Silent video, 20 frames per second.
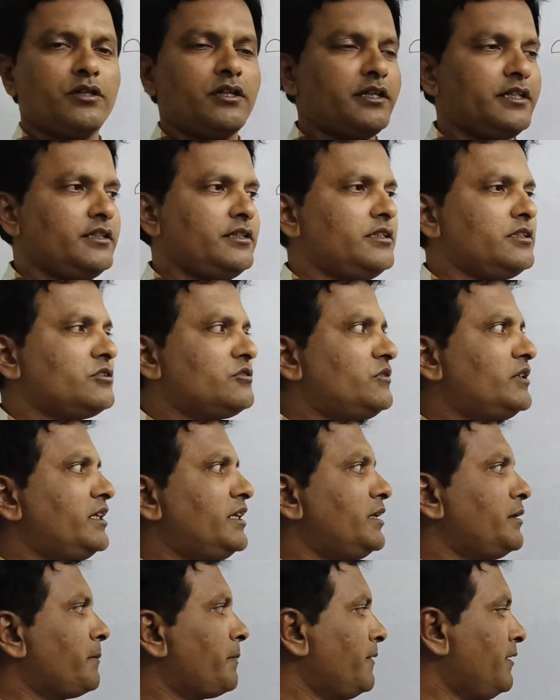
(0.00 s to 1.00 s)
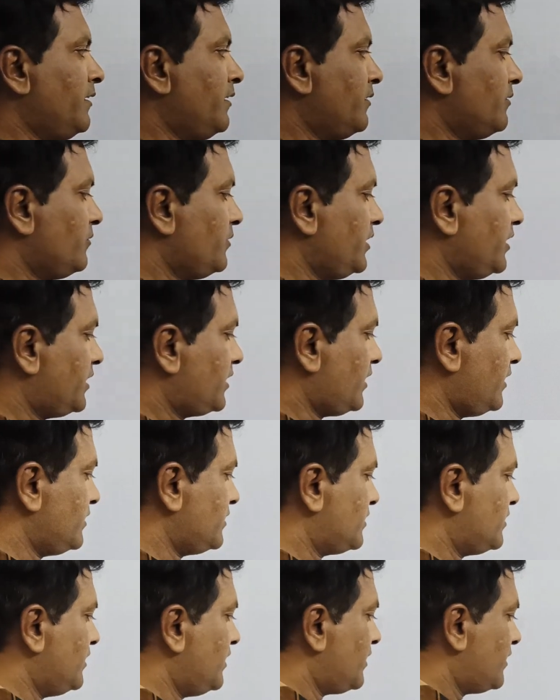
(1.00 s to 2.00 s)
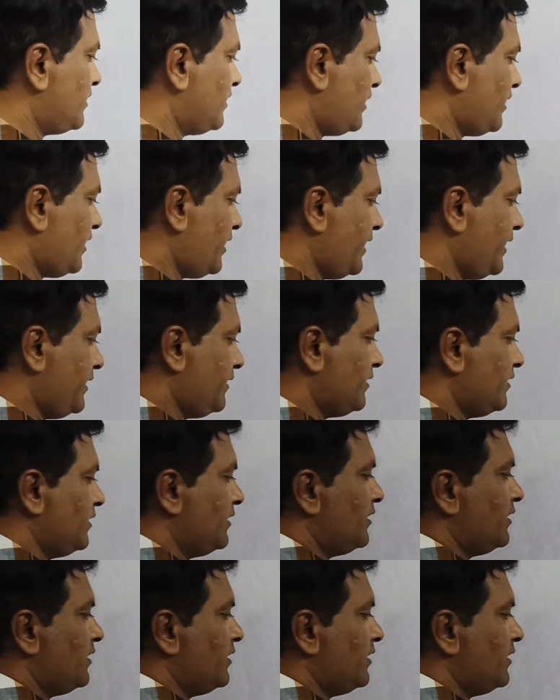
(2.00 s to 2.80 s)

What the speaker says: In this way, we consider the light